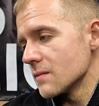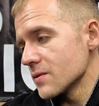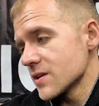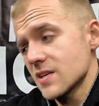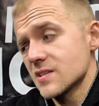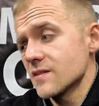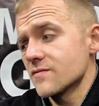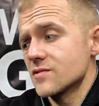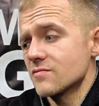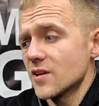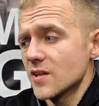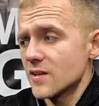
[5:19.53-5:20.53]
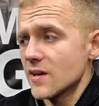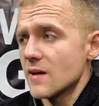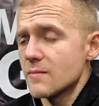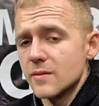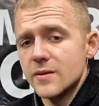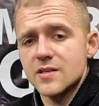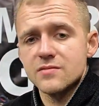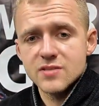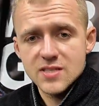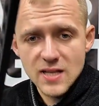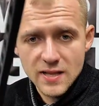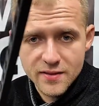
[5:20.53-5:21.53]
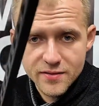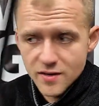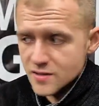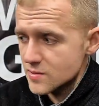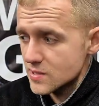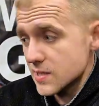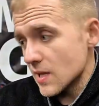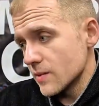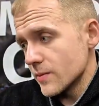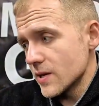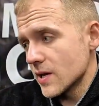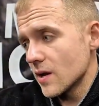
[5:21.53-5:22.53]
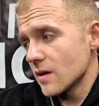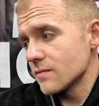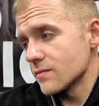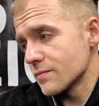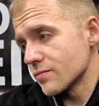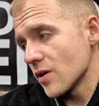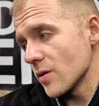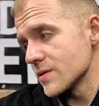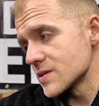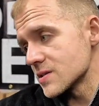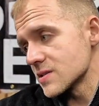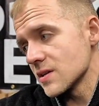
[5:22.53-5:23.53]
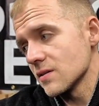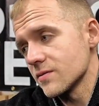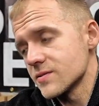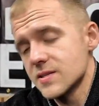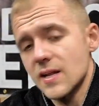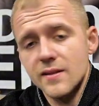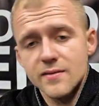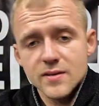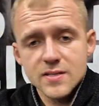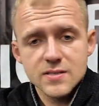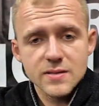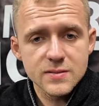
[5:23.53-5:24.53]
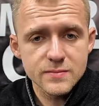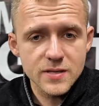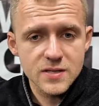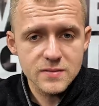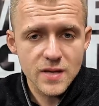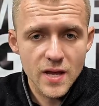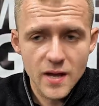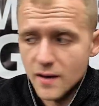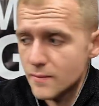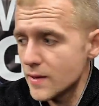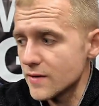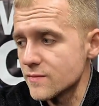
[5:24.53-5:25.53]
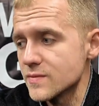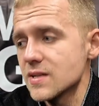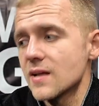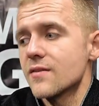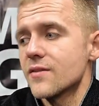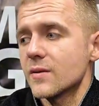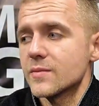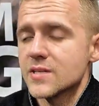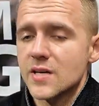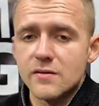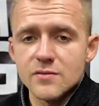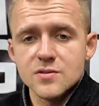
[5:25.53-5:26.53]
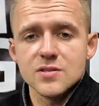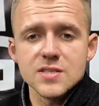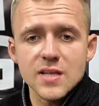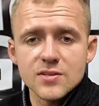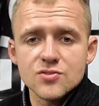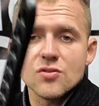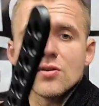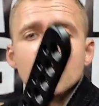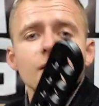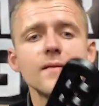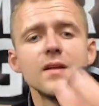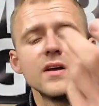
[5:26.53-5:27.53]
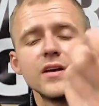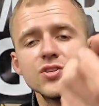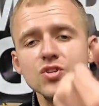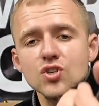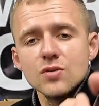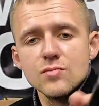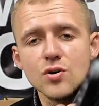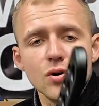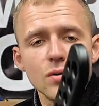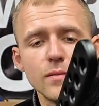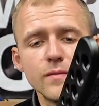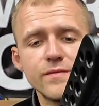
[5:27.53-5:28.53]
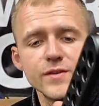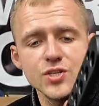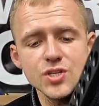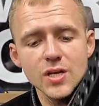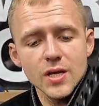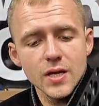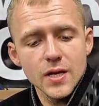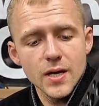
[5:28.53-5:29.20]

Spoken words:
But that's the difference really. The 8mm is slightly thinner, so it's slightly weaker. The Pro is still slightly made from slightly thicker material, so it's slightly stronger. It's just got more finishing